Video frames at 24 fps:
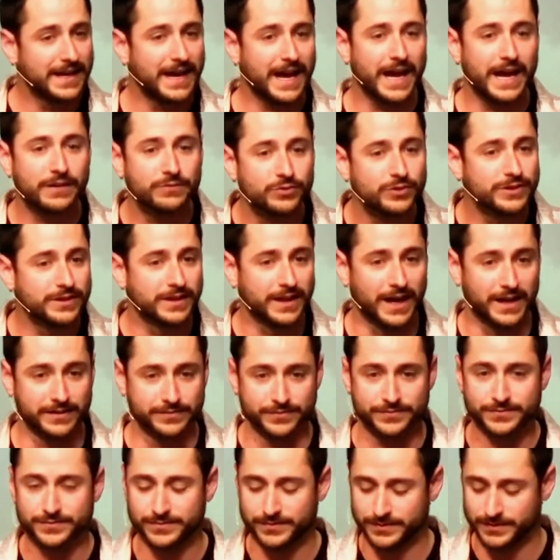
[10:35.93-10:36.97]
Every
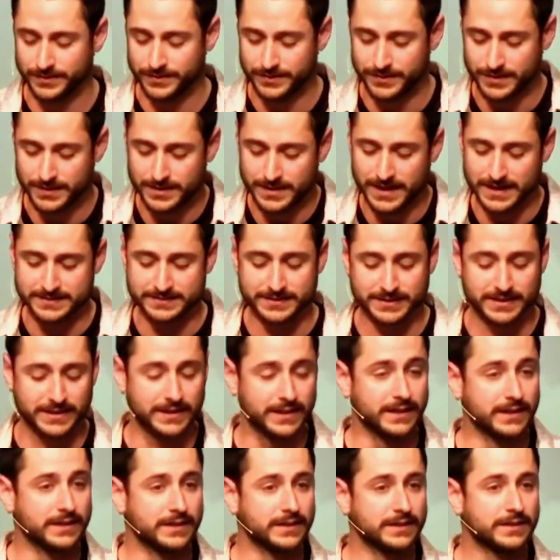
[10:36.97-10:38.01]
life has a
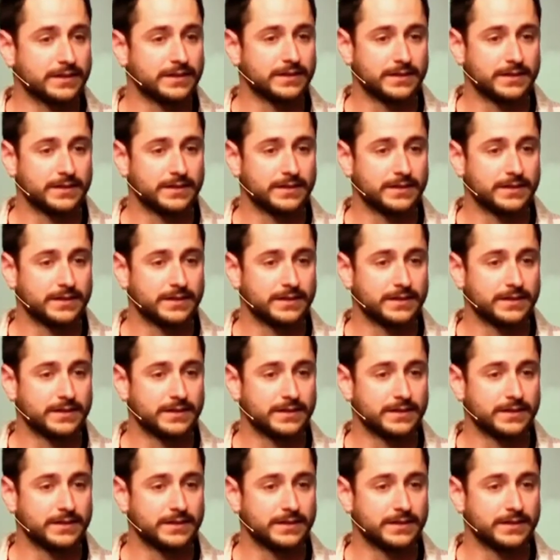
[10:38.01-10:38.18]
king.